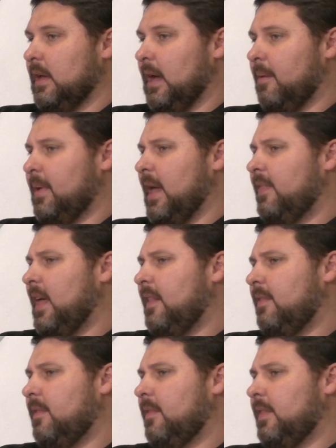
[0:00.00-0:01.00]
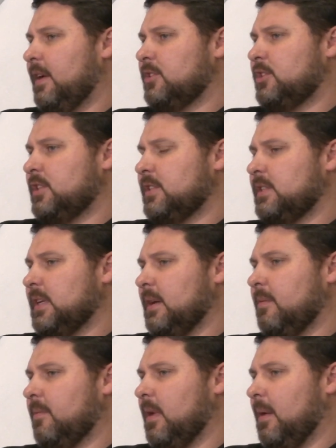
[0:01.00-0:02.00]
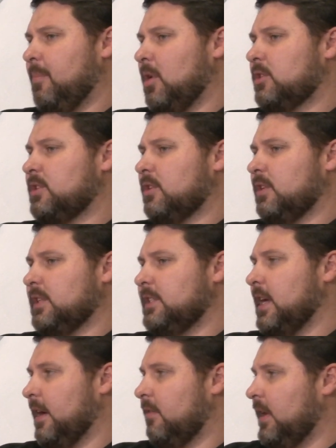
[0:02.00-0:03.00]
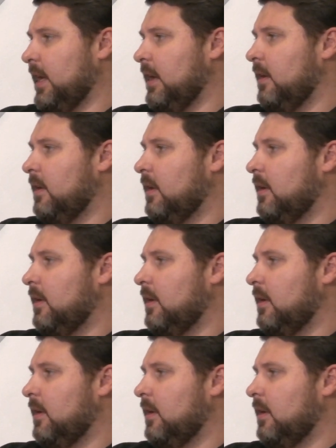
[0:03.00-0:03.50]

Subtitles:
And then there's just a personal integrity